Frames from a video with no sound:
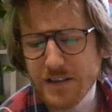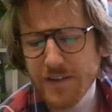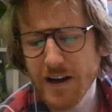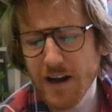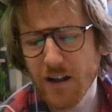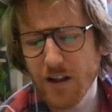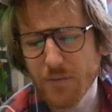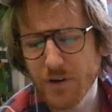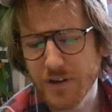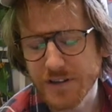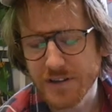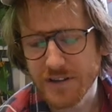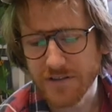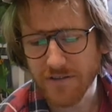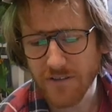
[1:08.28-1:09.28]

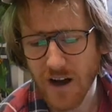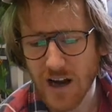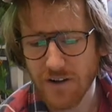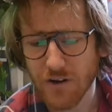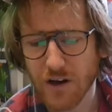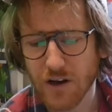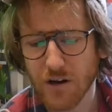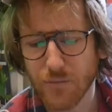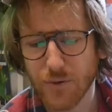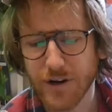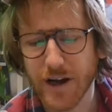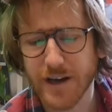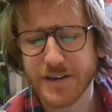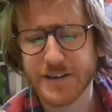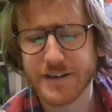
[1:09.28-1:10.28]
elements and flavor
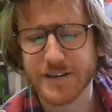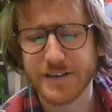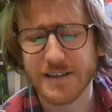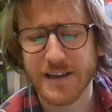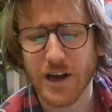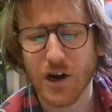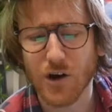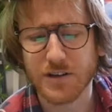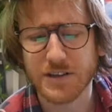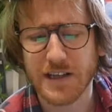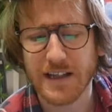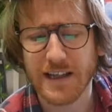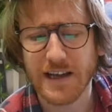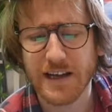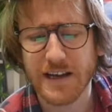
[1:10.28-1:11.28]
combinations that
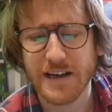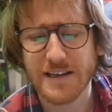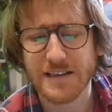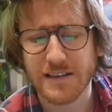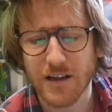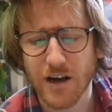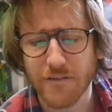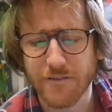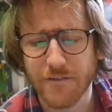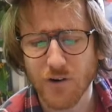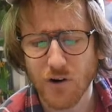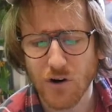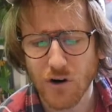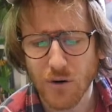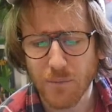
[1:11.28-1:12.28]
Ottolenghi is loved
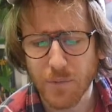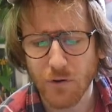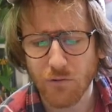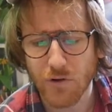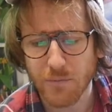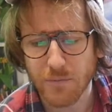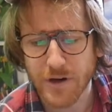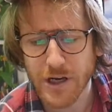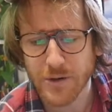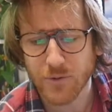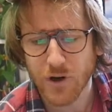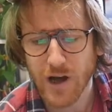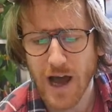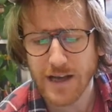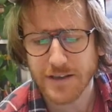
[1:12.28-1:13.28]
for, but with
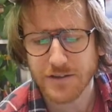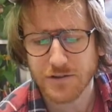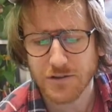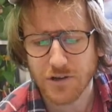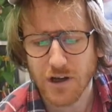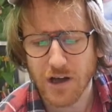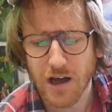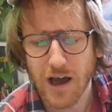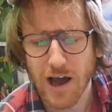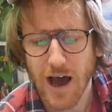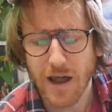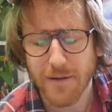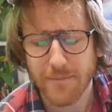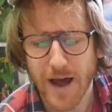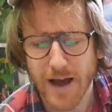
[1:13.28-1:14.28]
minimal hassle
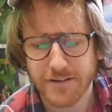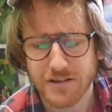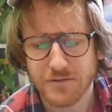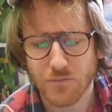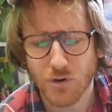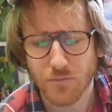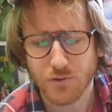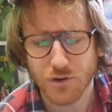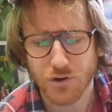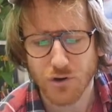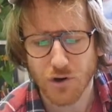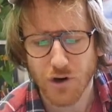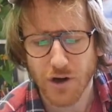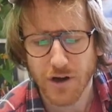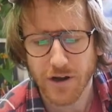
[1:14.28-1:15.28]
and maximum
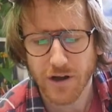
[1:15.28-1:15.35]
joy.